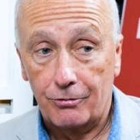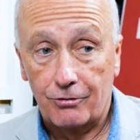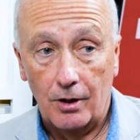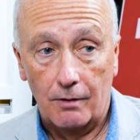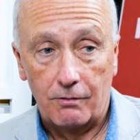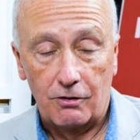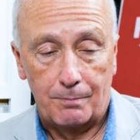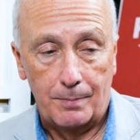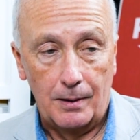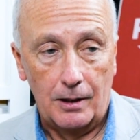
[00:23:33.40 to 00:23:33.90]

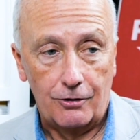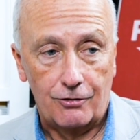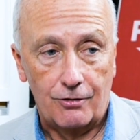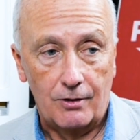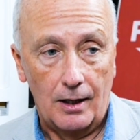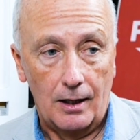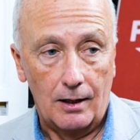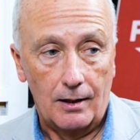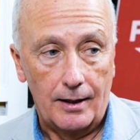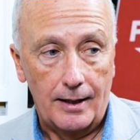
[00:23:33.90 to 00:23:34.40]
service
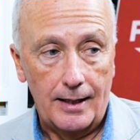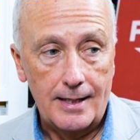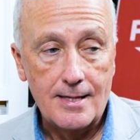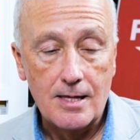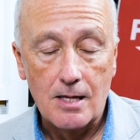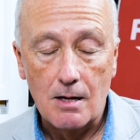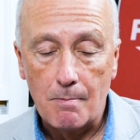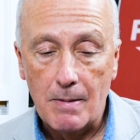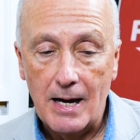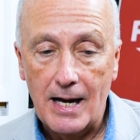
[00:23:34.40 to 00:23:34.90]
personnel
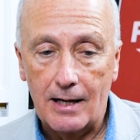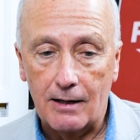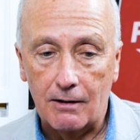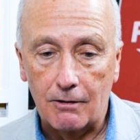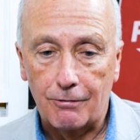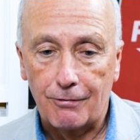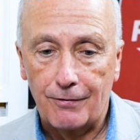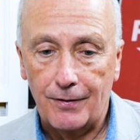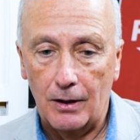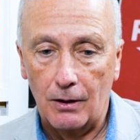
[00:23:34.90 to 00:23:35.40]
in the
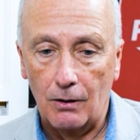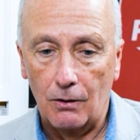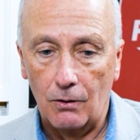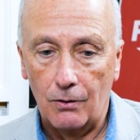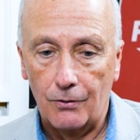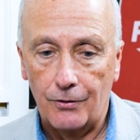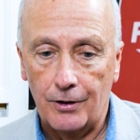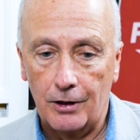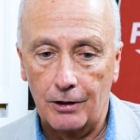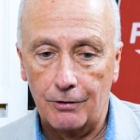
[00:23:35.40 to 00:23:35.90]
main
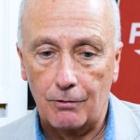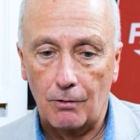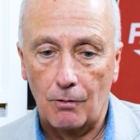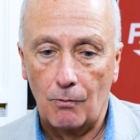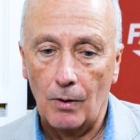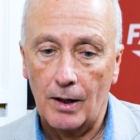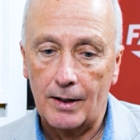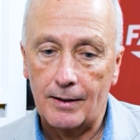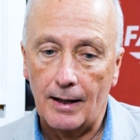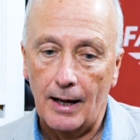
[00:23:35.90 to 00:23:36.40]
feel that
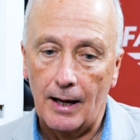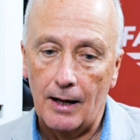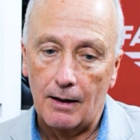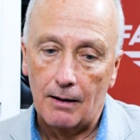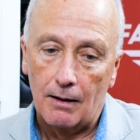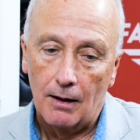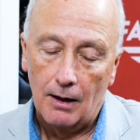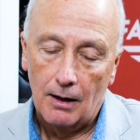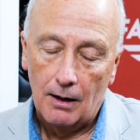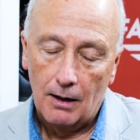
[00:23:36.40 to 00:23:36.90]
when
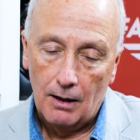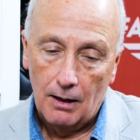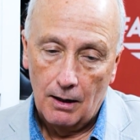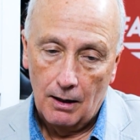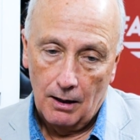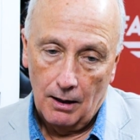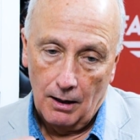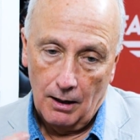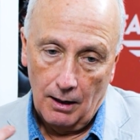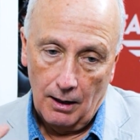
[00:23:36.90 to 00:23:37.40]
they
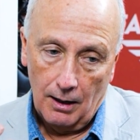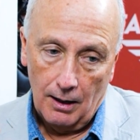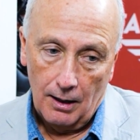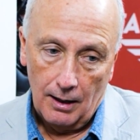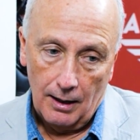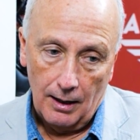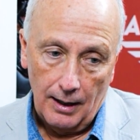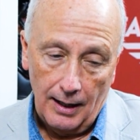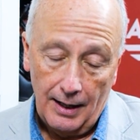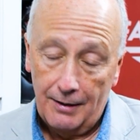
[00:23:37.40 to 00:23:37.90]

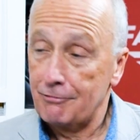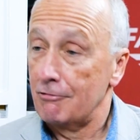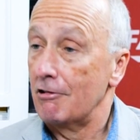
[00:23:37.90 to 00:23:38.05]
have